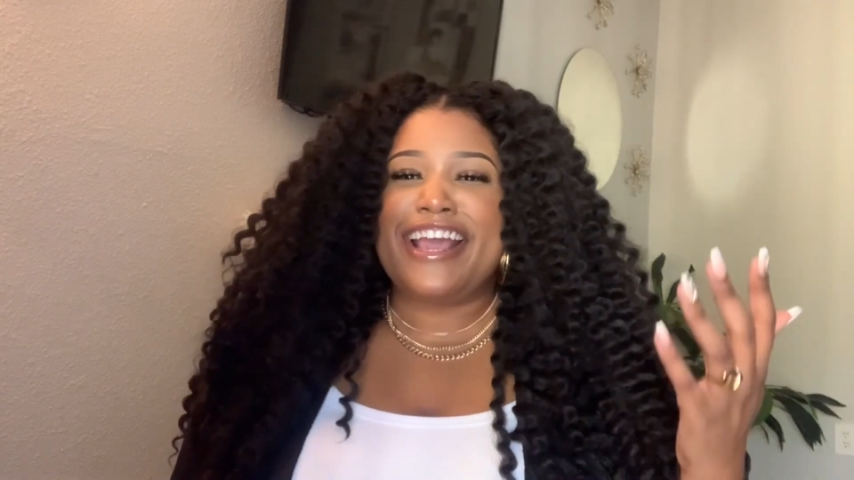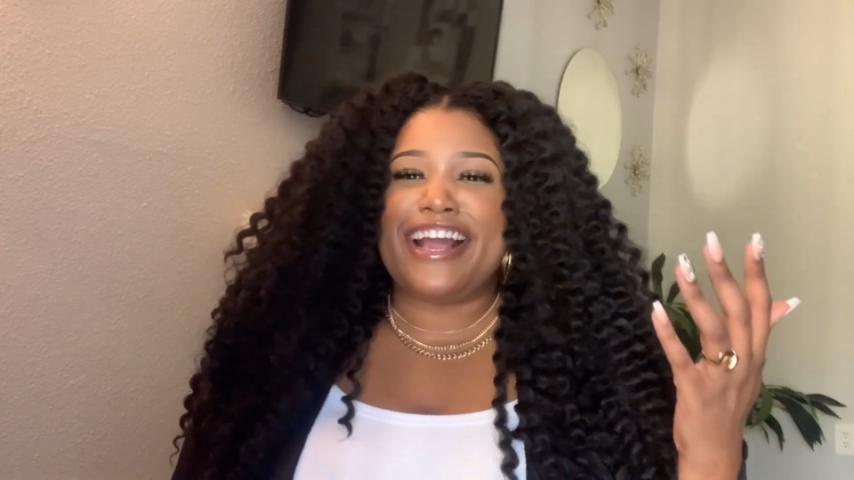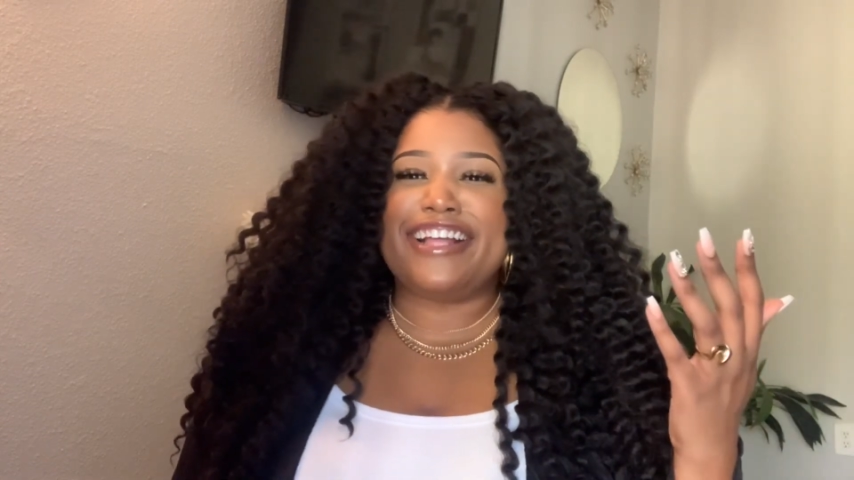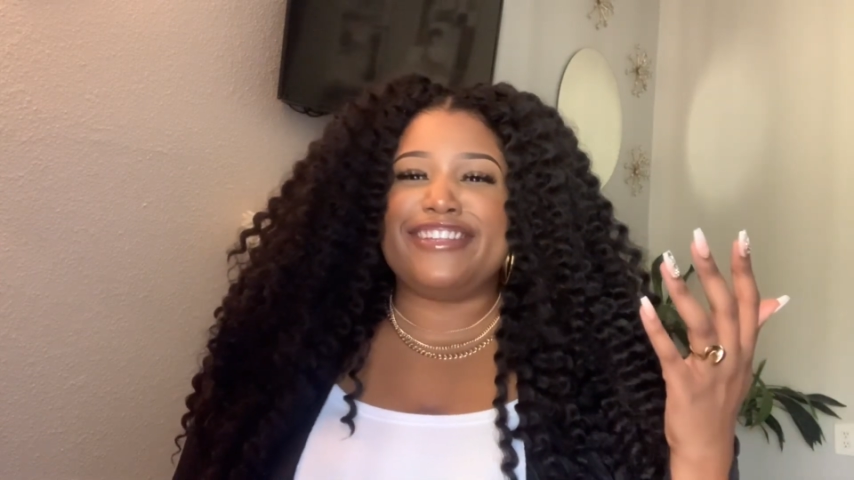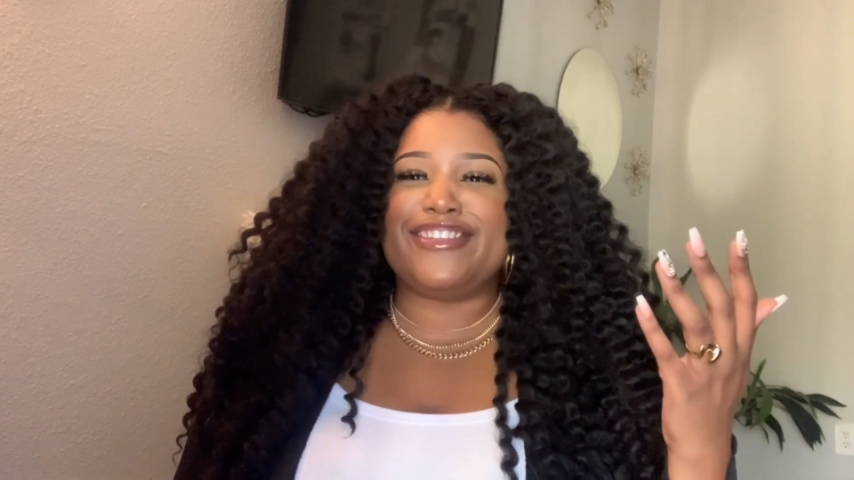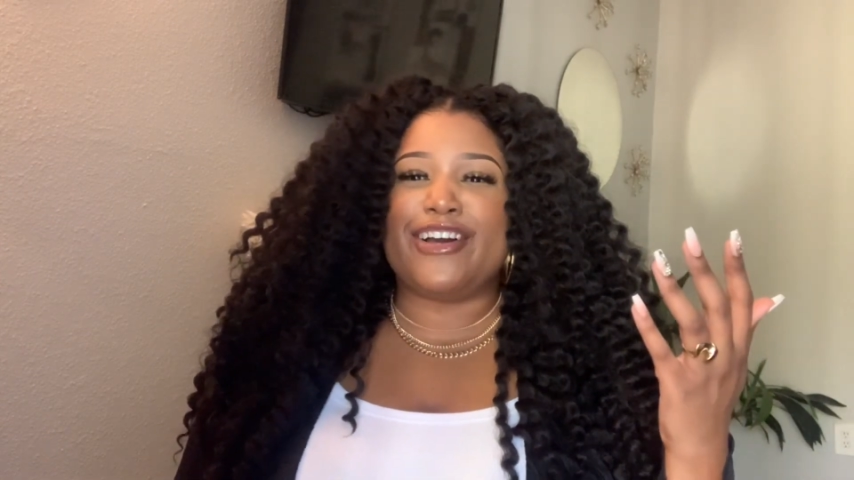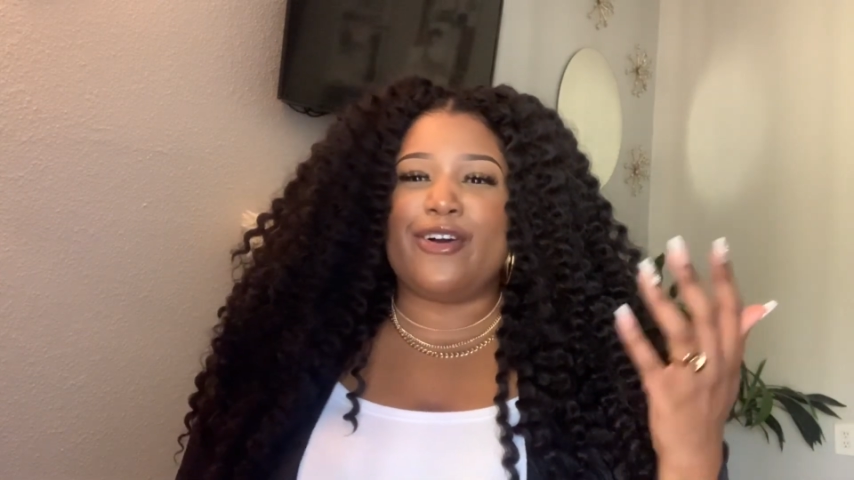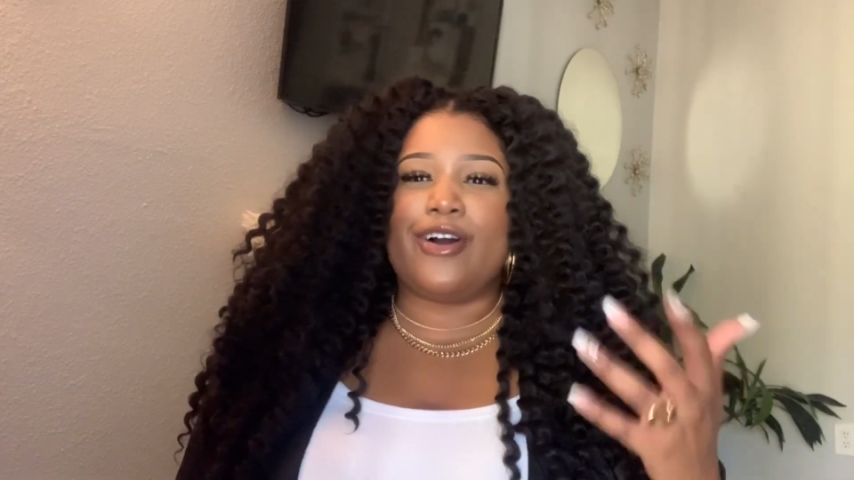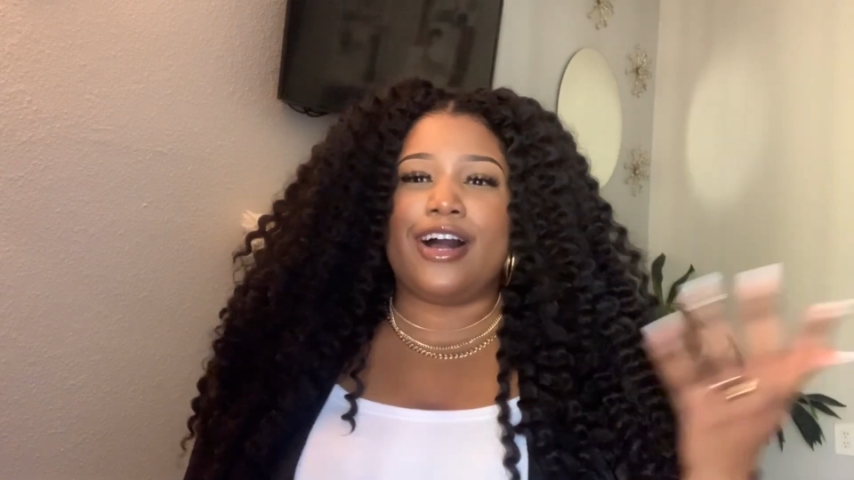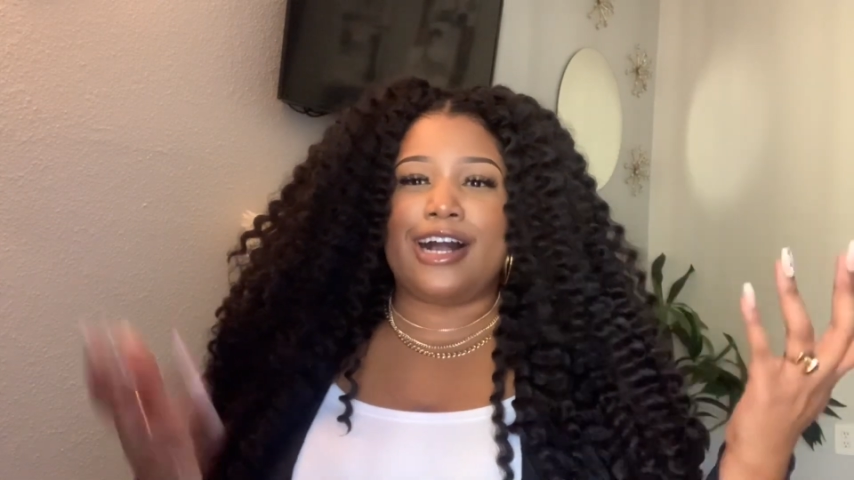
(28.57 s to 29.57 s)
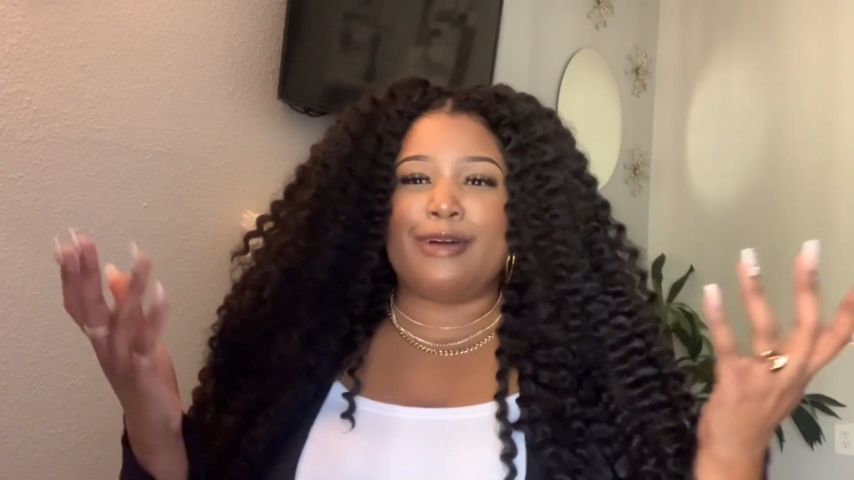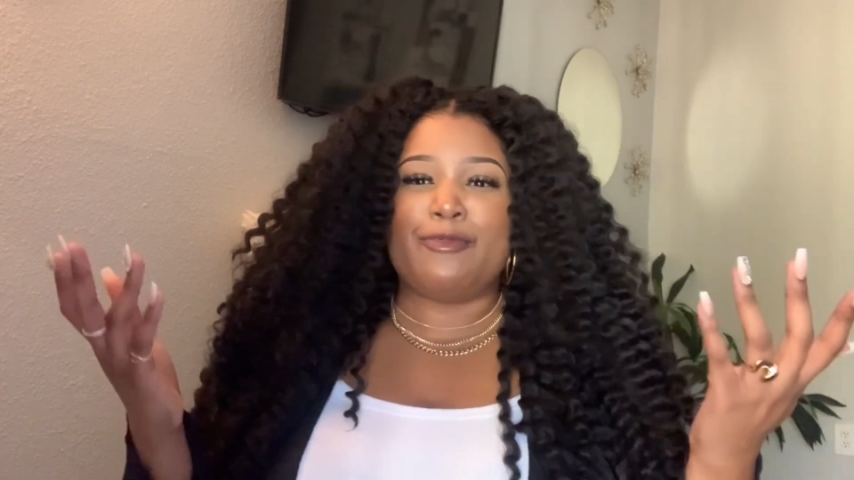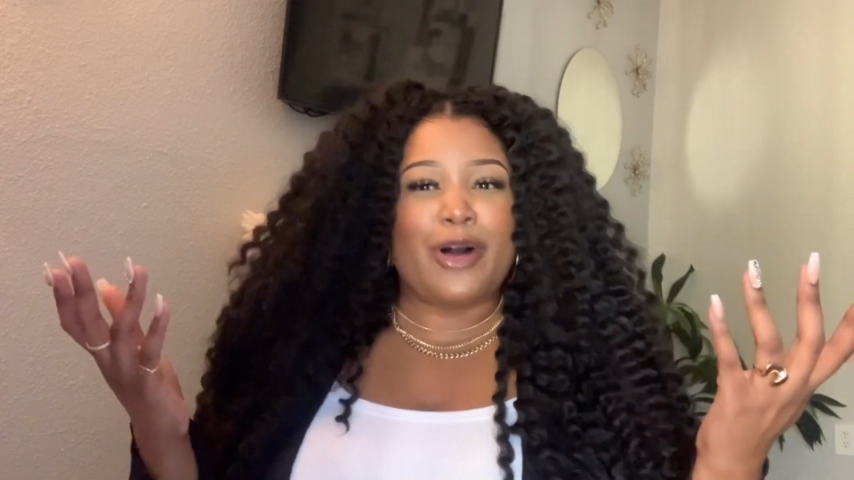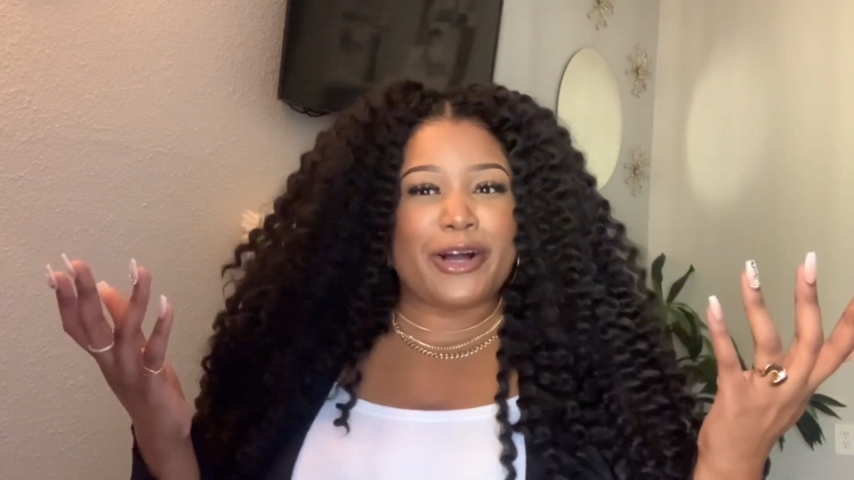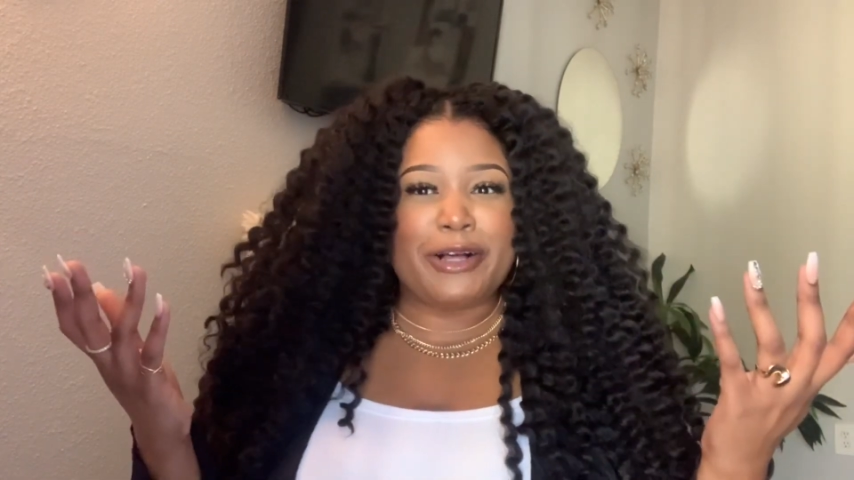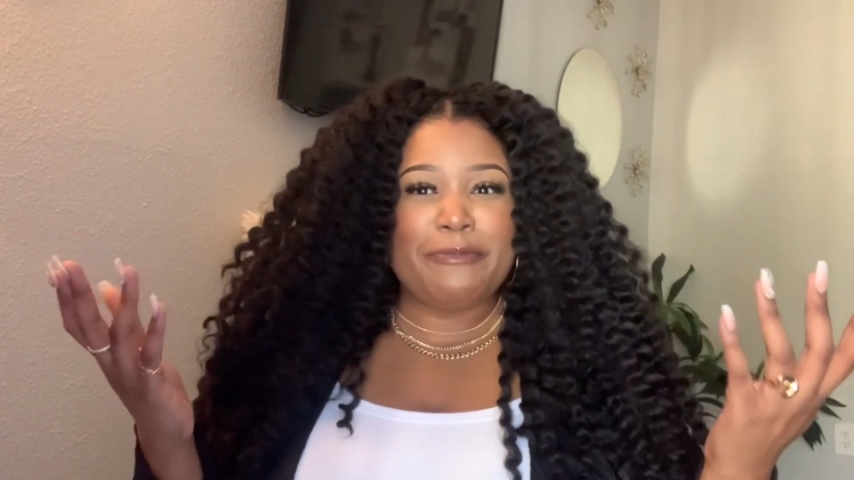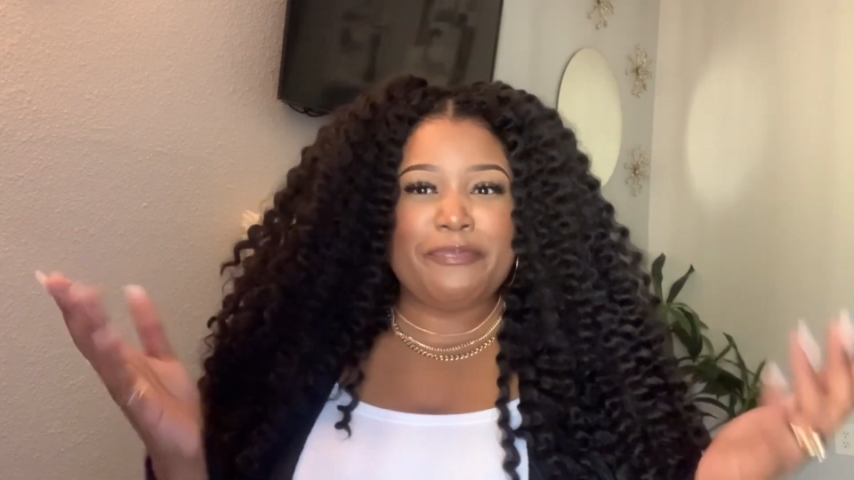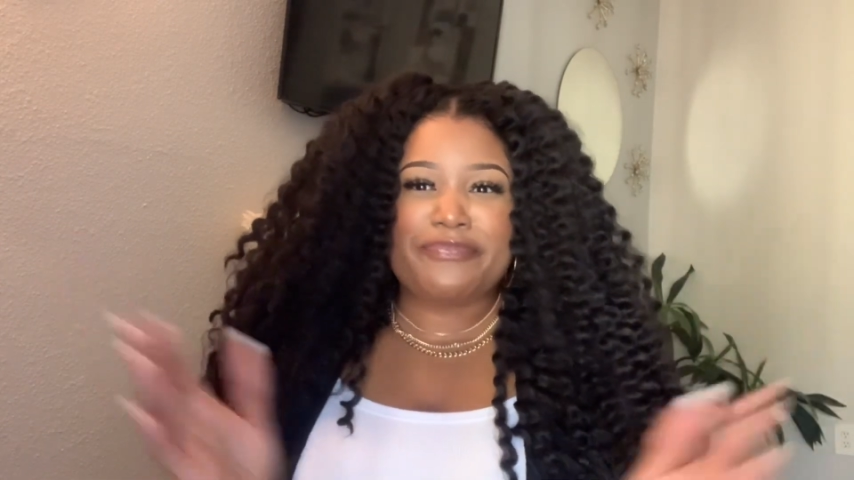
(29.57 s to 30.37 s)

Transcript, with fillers: And so, um, welcome.